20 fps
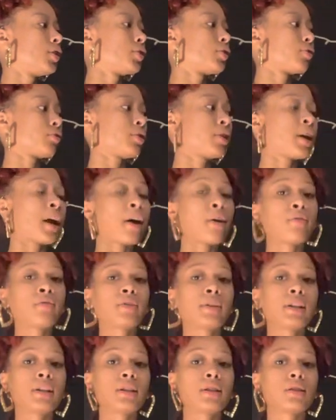three
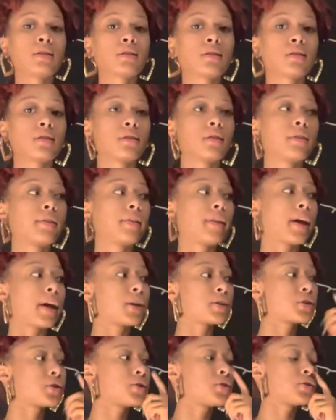outfits that I
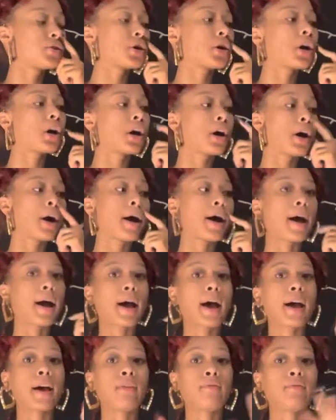showed y'all,
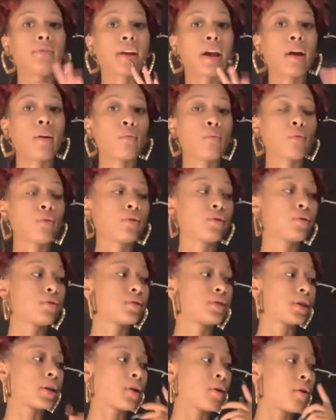I have not worn
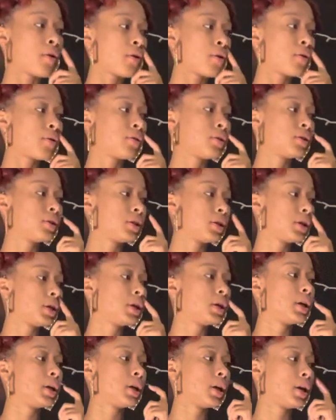those at all.
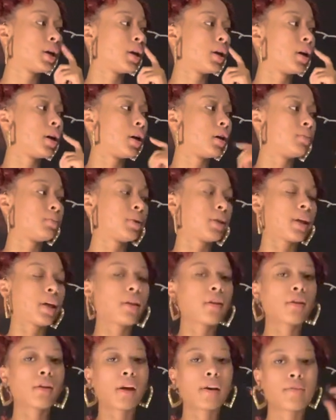Um, but the
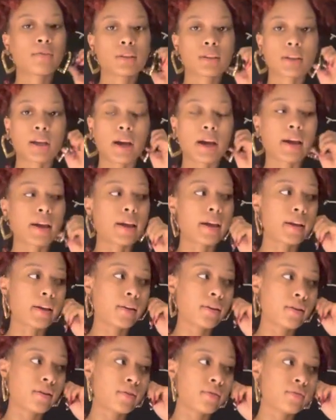other outfits I
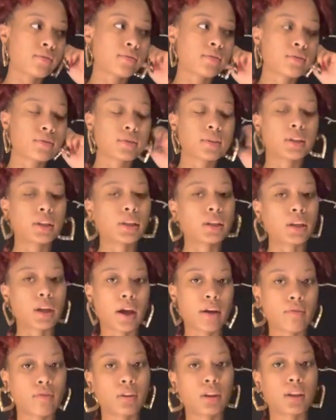have, and
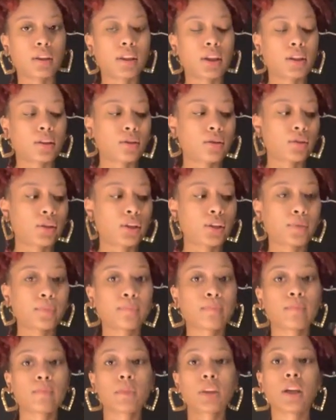I really think they're cute.
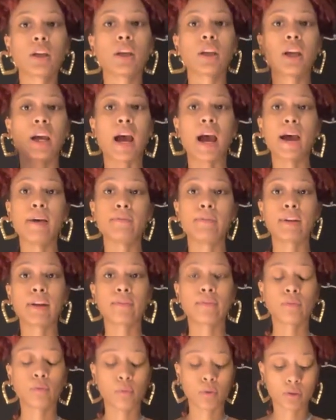I have
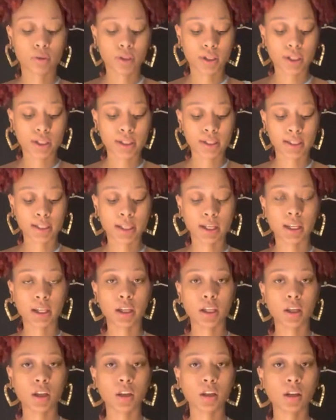never worn this,
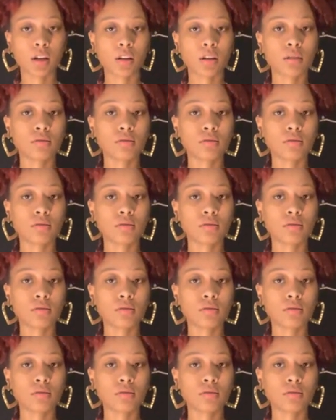and